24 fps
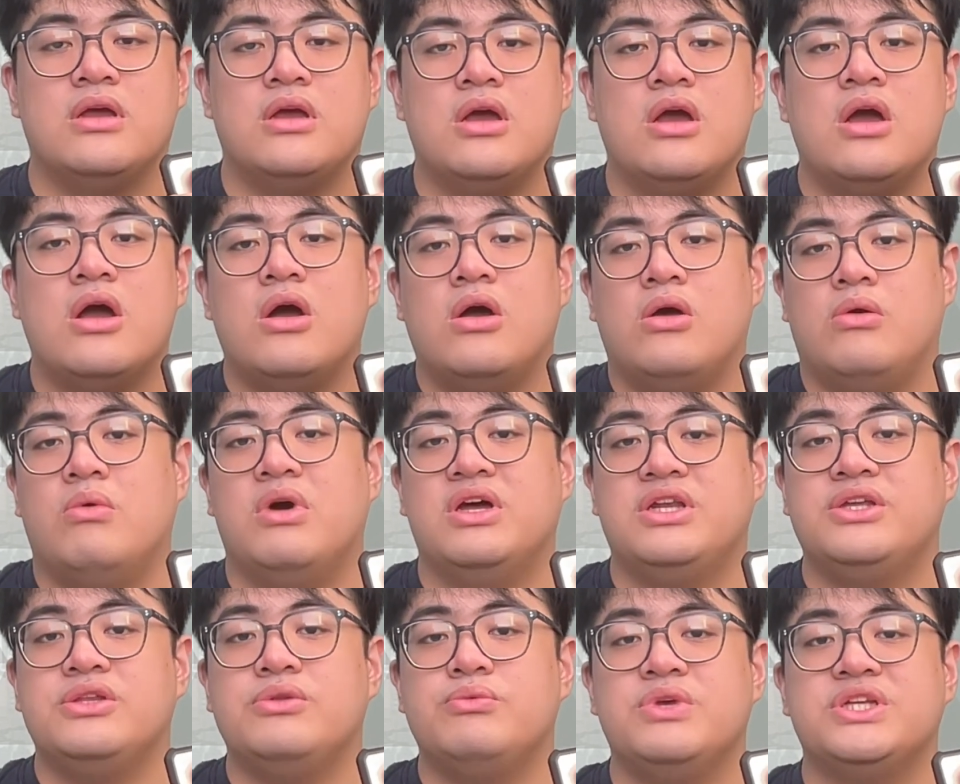one in
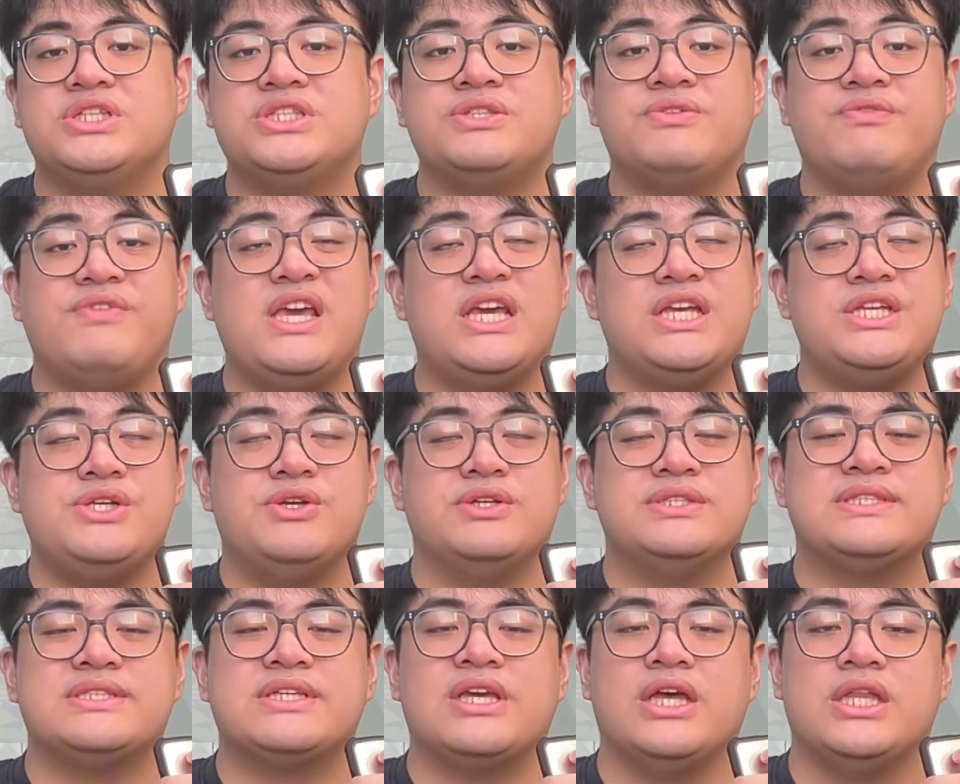which fake news
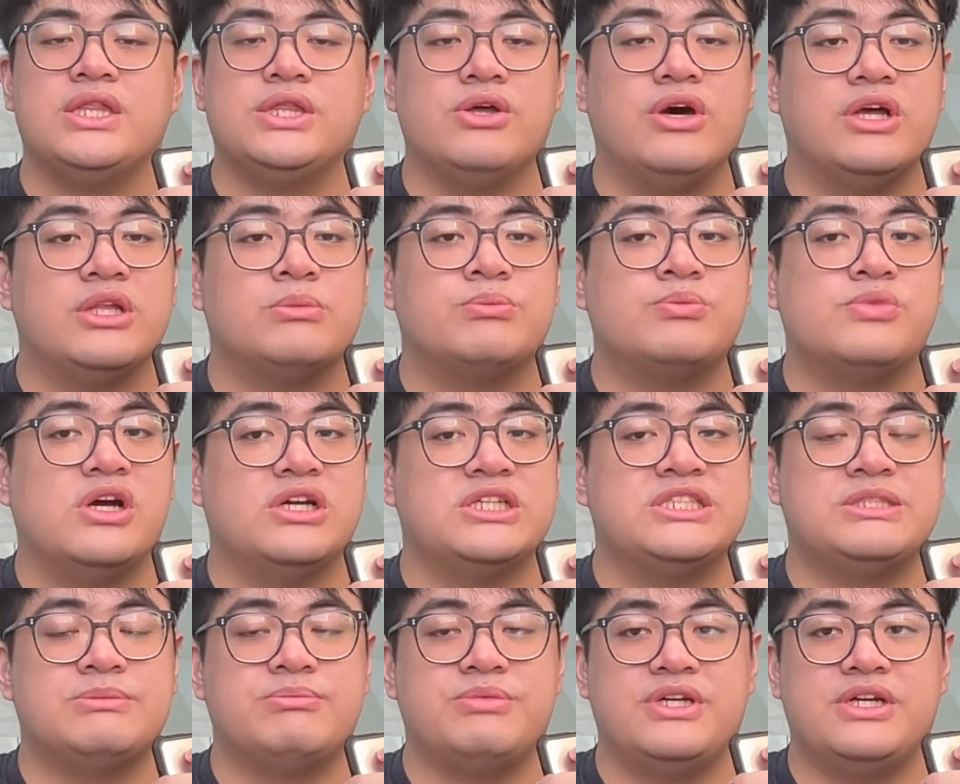cannot
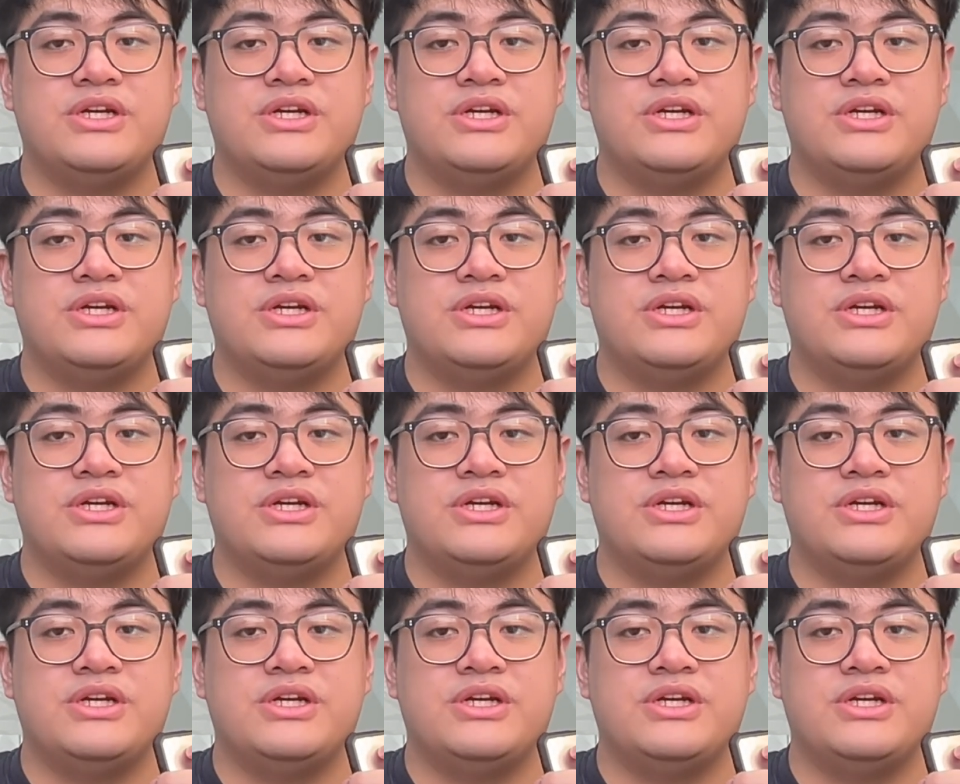prosper.